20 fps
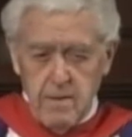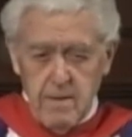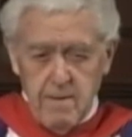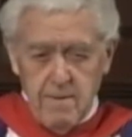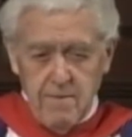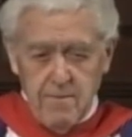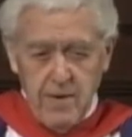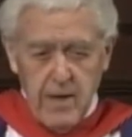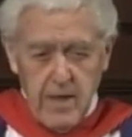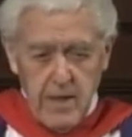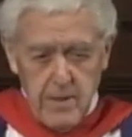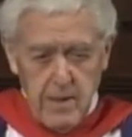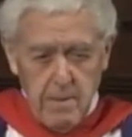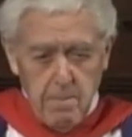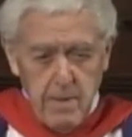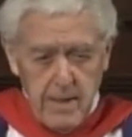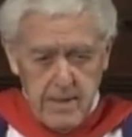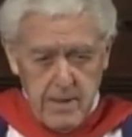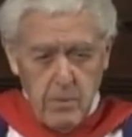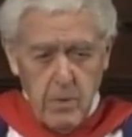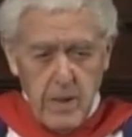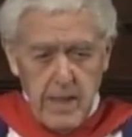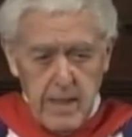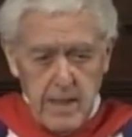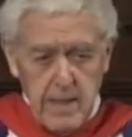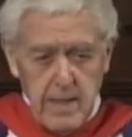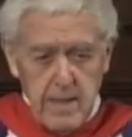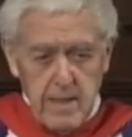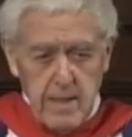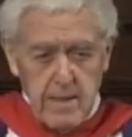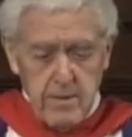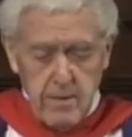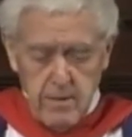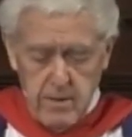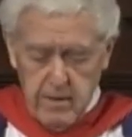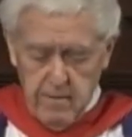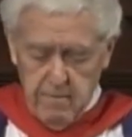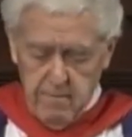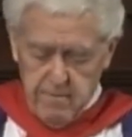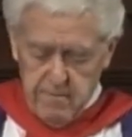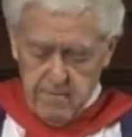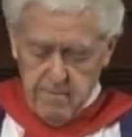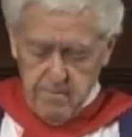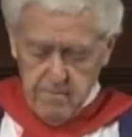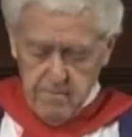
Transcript: find a better way to live.